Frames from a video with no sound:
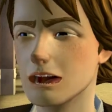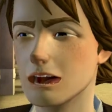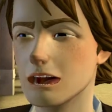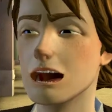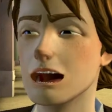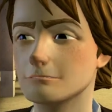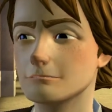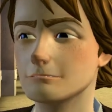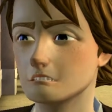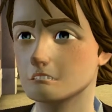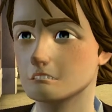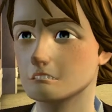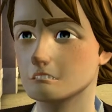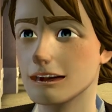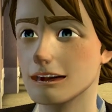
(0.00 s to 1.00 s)
at hand.
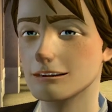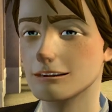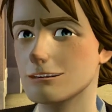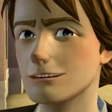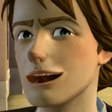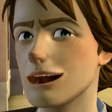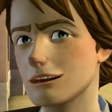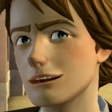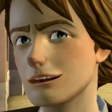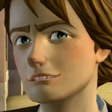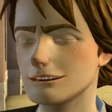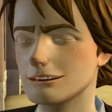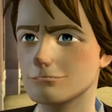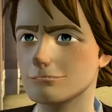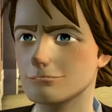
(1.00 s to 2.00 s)
Finishing your project for
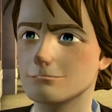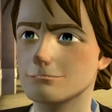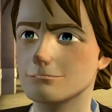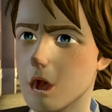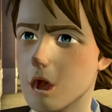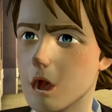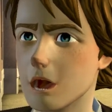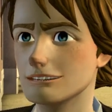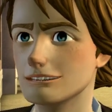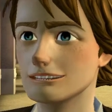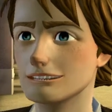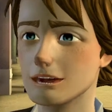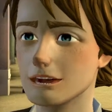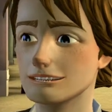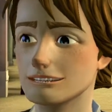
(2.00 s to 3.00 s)
the expo and
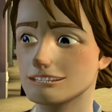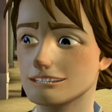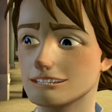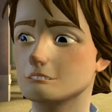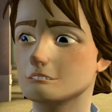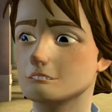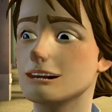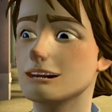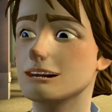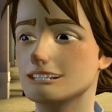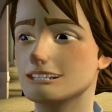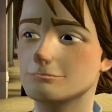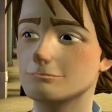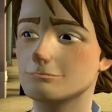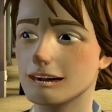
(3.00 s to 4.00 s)
going to see
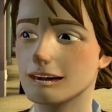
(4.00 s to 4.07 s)
Frankenstein.